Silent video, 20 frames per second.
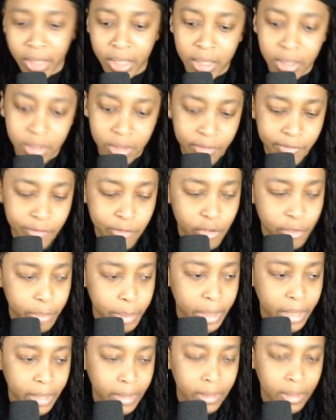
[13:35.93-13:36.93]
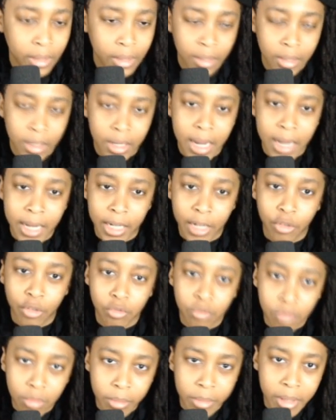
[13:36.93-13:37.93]
104th pick, kind of
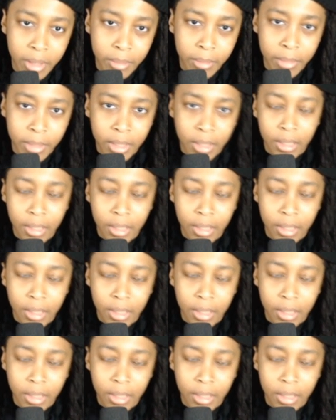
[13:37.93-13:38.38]
groom him.